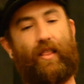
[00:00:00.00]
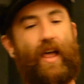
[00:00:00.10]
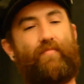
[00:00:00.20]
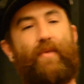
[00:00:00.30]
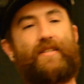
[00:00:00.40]

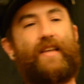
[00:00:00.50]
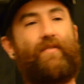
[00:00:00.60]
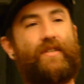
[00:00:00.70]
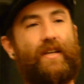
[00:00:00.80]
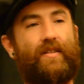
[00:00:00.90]
11 by
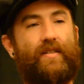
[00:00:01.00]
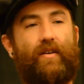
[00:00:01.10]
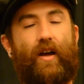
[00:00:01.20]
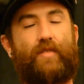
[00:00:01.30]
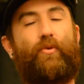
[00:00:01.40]
17
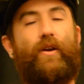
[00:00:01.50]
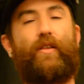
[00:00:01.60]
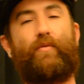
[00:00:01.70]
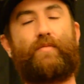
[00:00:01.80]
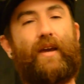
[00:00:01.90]
Xerox
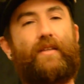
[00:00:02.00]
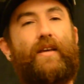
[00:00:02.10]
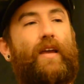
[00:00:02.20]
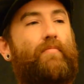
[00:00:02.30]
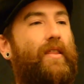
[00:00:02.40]
printer that was
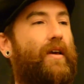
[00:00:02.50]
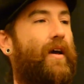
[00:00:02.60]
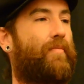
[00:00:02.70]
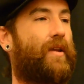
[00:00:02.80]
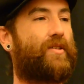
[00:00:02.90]
maintained by the
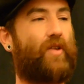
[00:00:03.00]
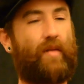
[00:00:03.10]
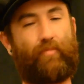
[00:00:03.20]
company. And so